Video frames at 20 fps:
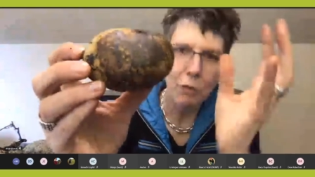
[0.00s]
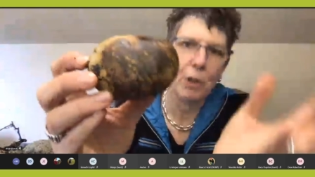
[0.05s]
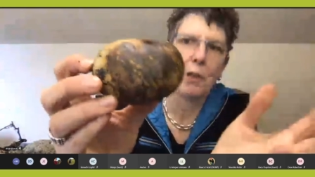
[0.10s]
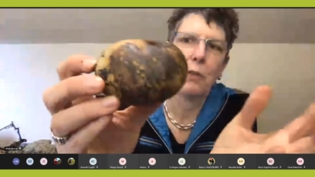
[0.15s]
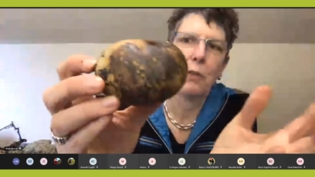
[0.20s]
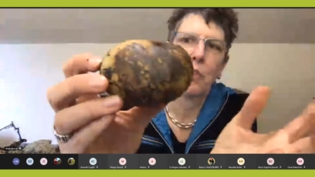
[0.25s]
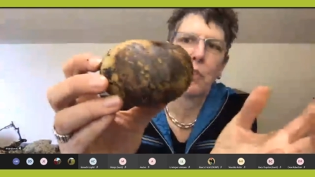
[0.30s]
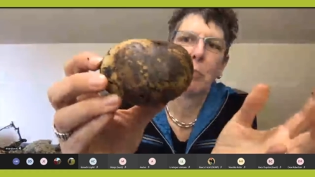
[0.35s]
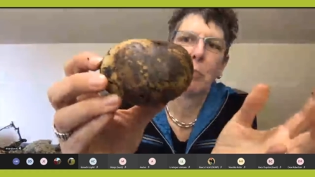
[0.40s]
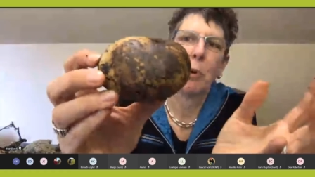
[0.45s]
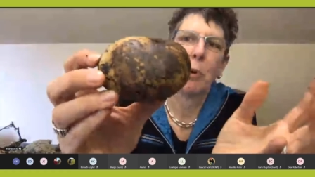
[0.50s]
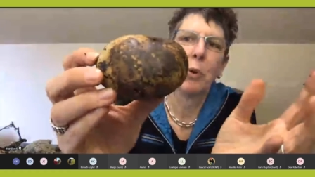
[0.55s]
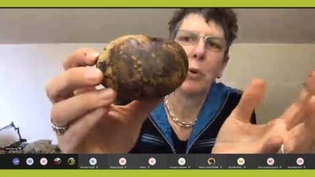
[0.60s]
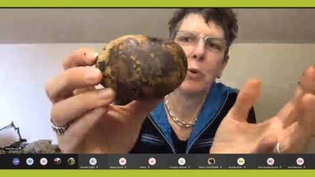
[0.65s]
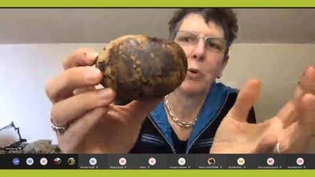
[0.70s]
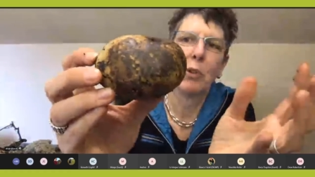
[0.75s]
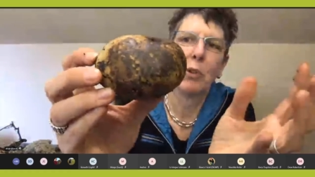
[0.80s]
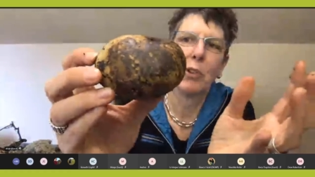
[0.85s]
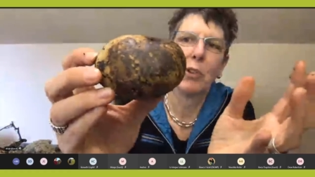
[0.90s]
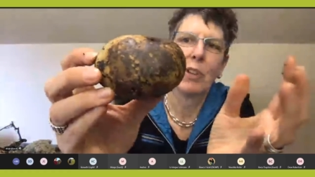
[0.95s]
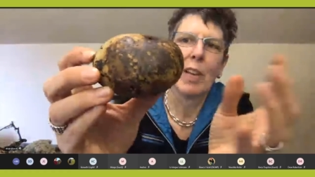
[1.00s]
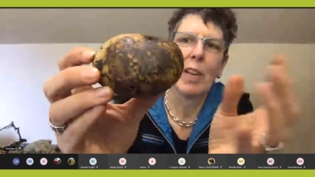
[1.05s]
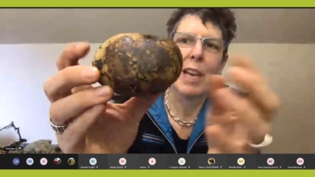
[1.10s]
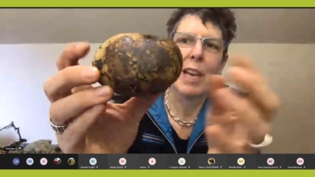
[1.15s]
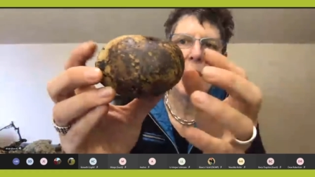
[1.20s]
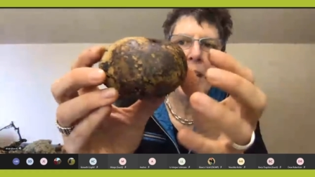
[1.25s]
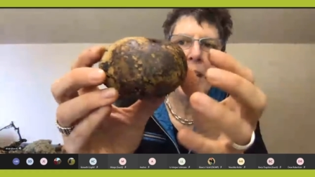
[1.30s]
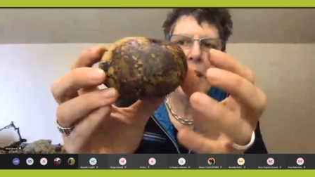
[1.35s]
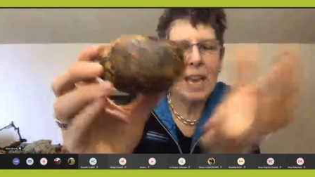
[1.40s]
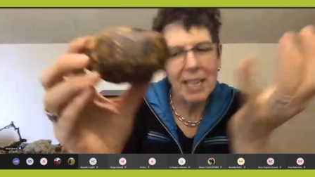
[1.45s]
full of spores.
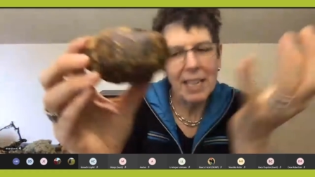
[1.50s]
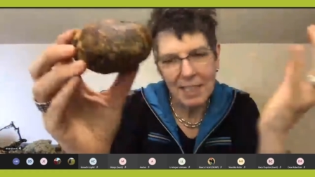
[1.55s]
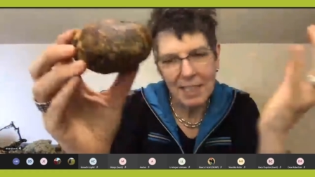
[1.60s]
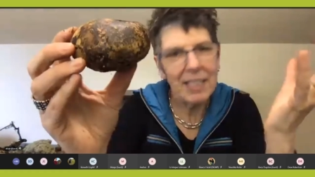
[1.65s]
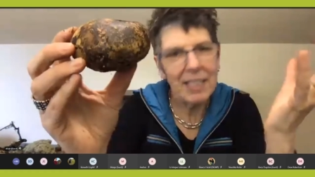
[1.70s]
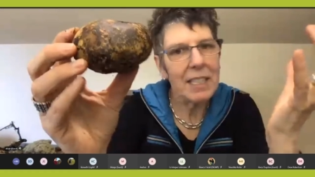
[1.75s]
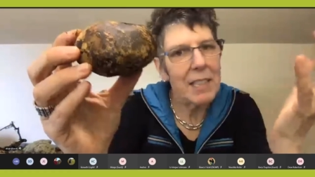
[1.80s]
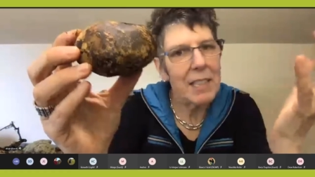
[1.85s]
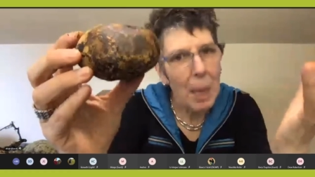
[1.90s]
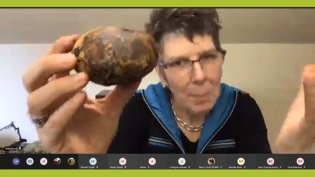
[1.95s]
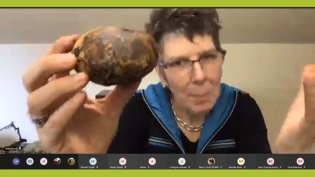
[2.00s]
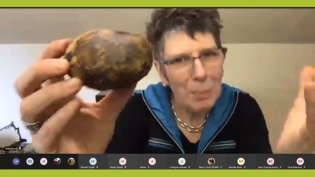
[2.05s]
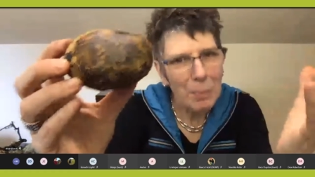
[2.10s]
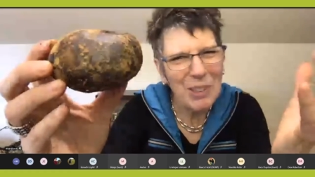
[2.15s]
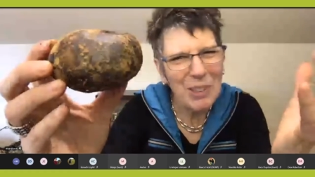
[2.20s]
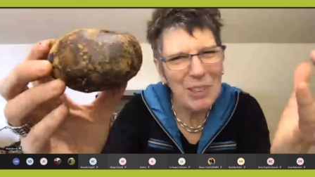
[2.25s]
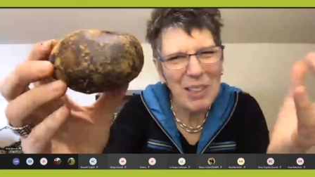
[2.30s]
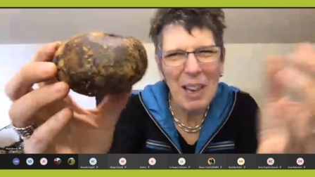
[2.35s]
This is a numbers